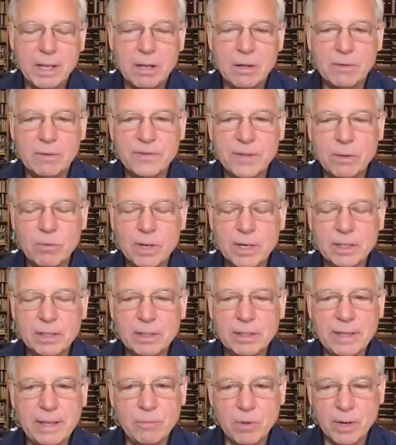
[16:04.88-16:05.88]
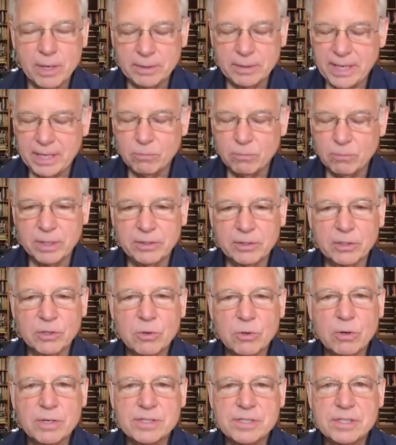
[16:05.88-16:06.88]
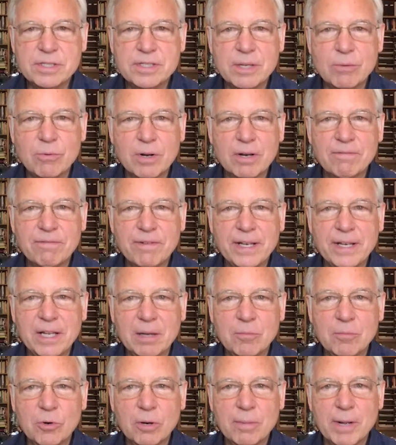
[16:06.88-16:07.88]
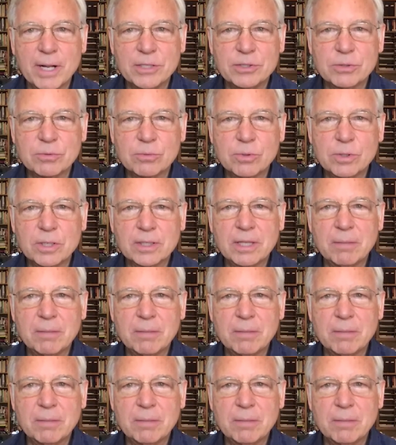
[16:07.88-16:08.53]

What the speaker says: if they want to take one of your courses? They want to find out more about your work.